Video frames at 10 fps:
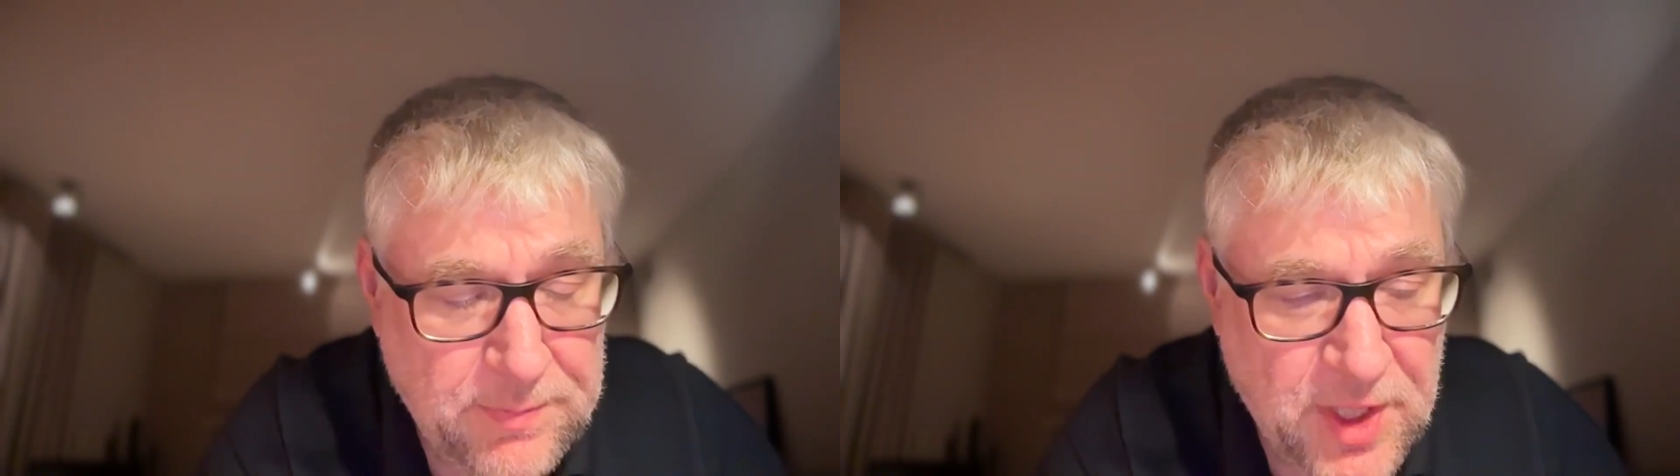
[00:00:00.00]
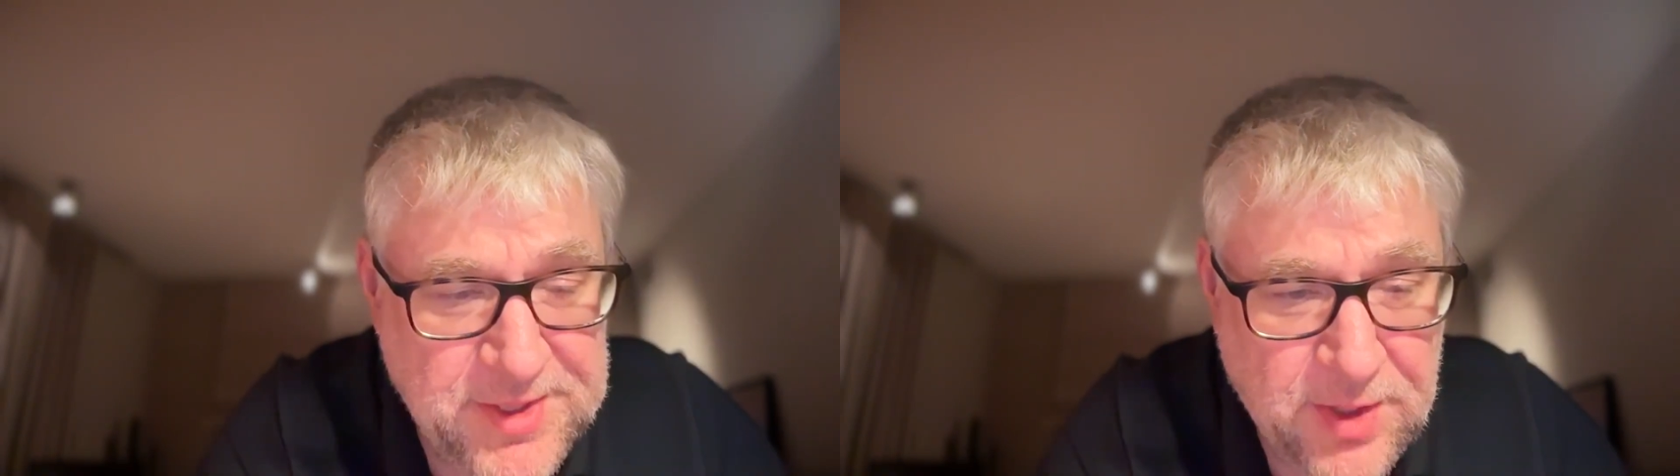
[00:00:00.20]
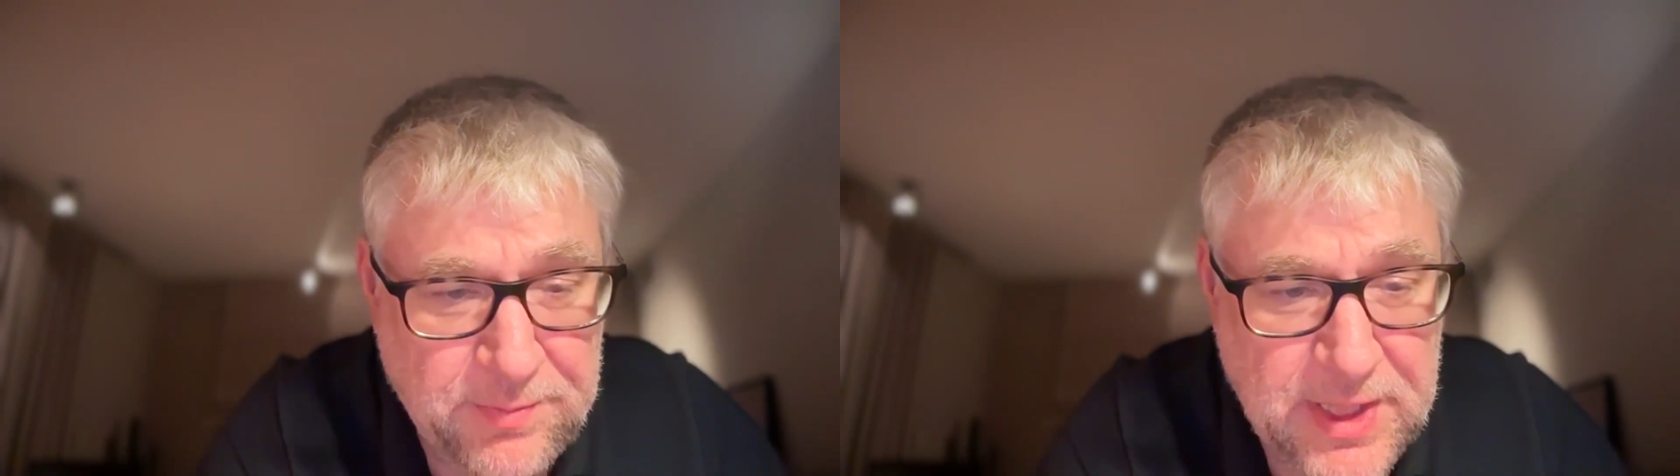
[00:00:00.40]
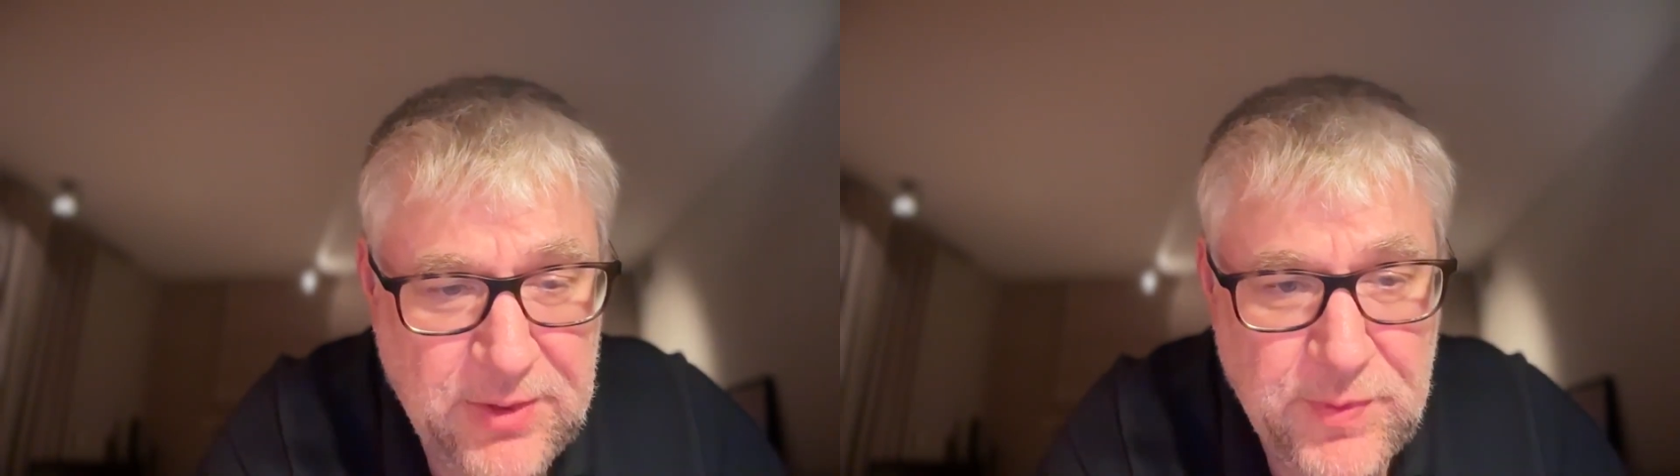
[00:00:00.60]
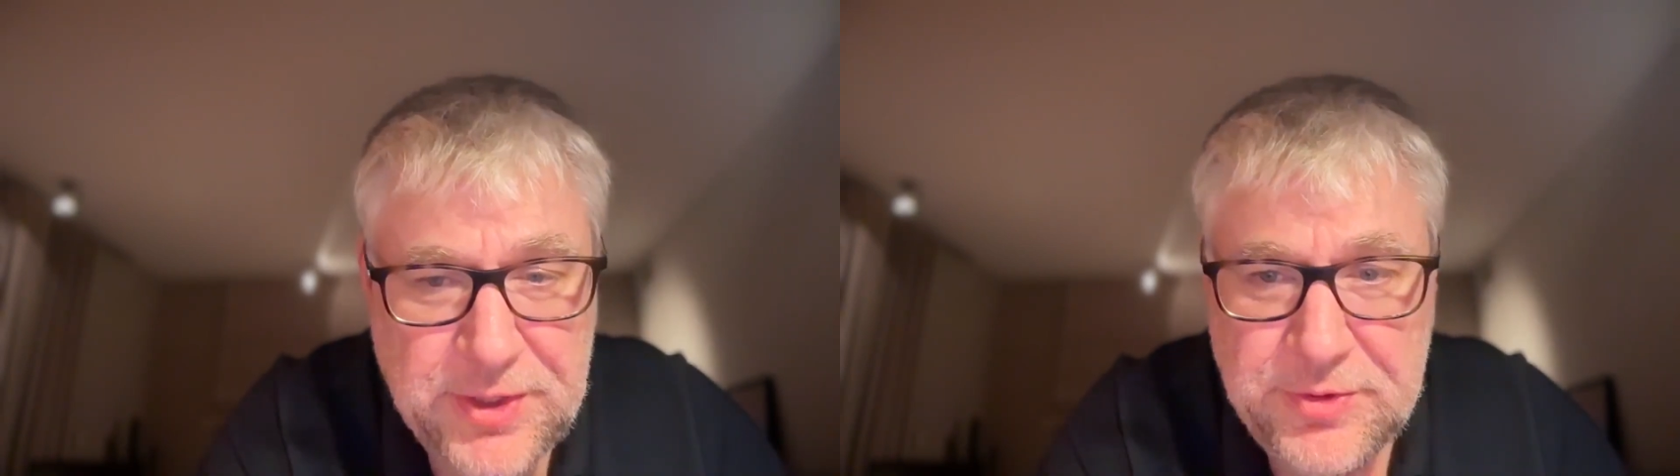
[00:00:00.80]
Past
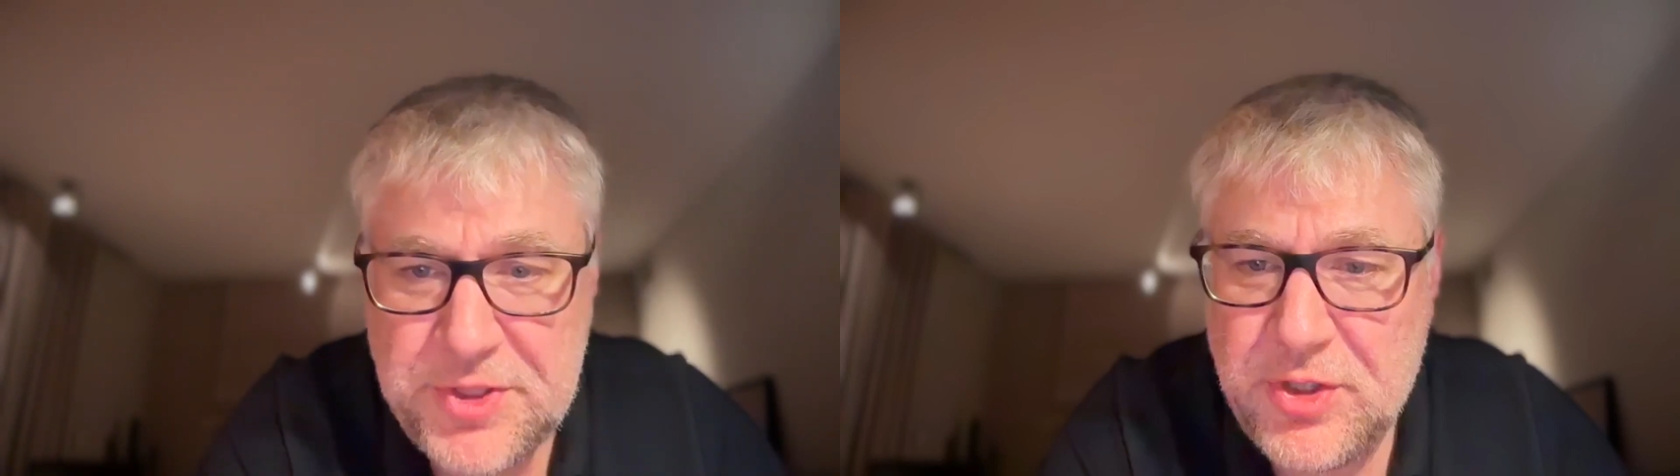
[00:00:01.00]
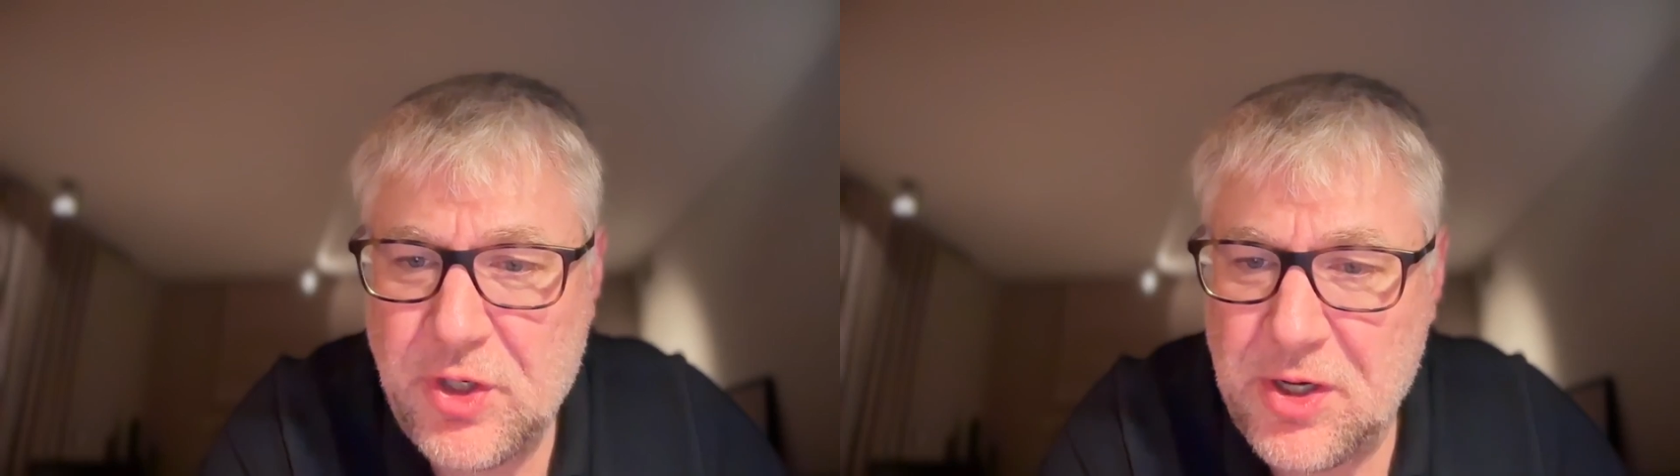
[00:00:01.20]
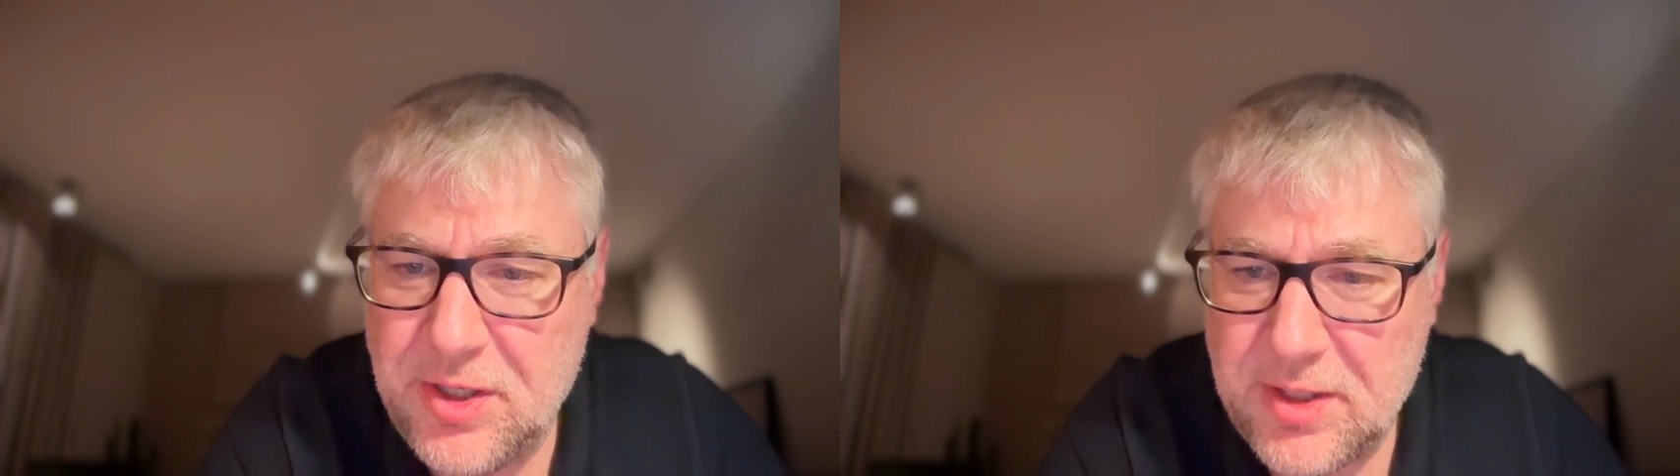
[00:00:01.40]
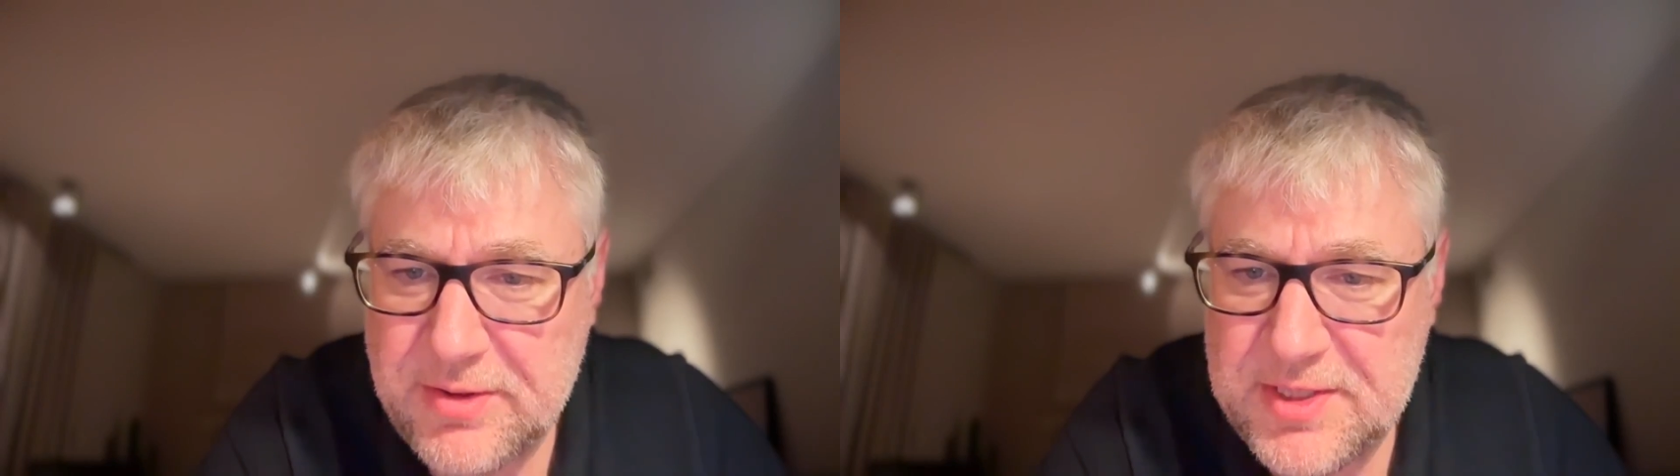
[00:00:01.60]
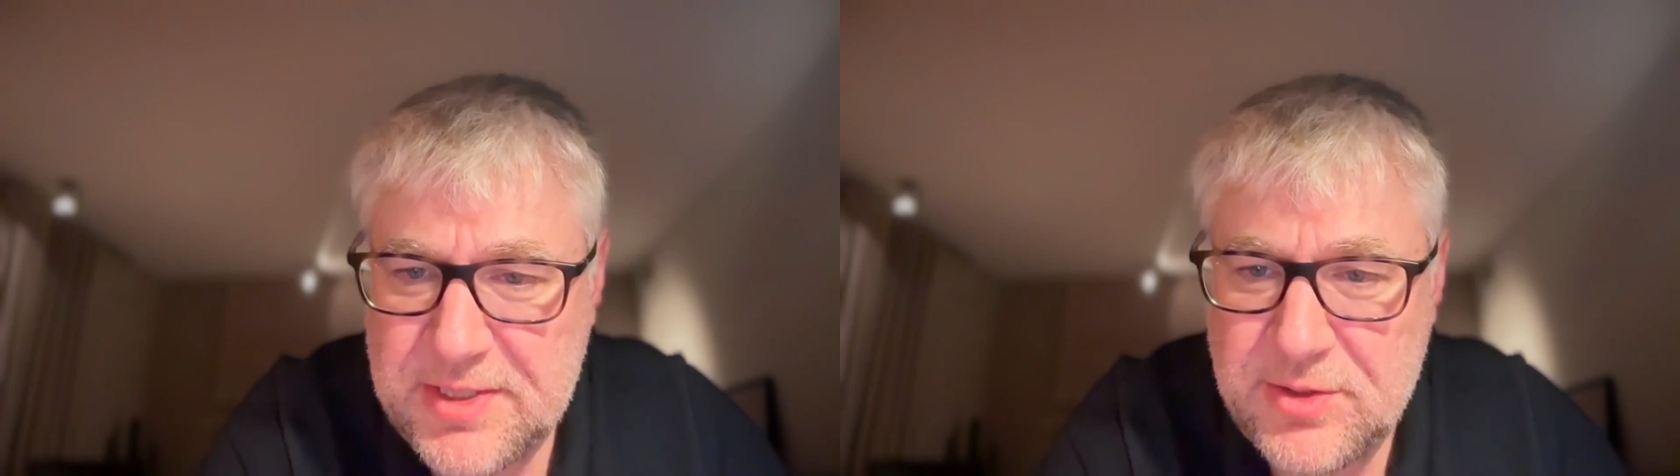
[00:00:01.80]
company, we used
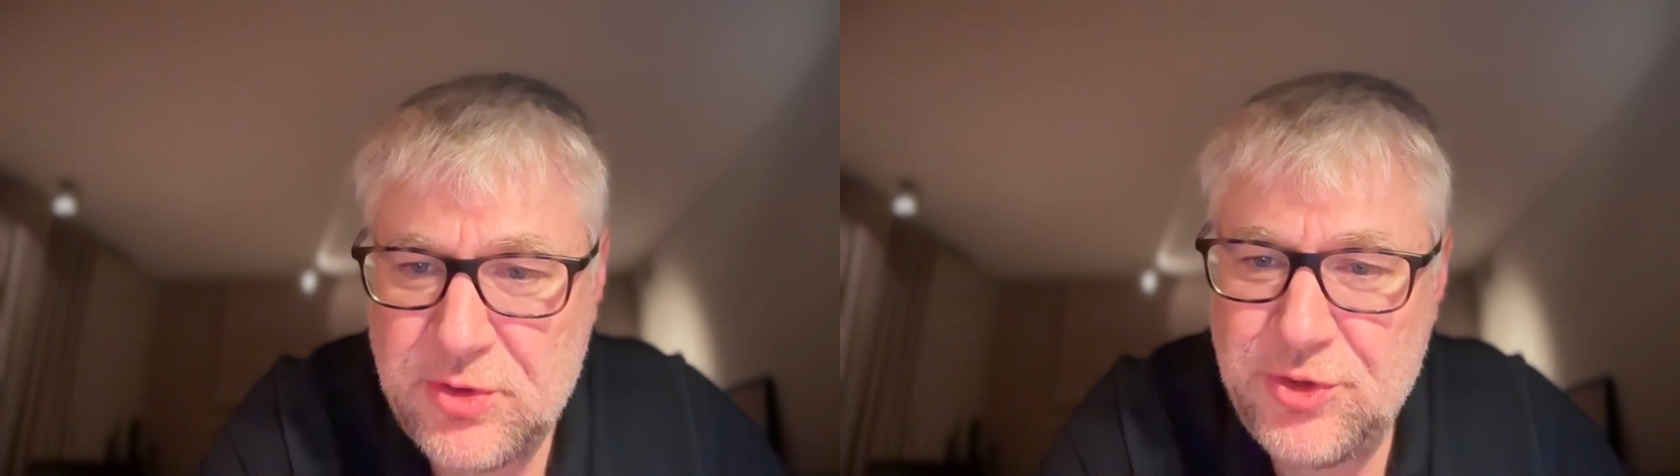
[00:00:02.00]
colors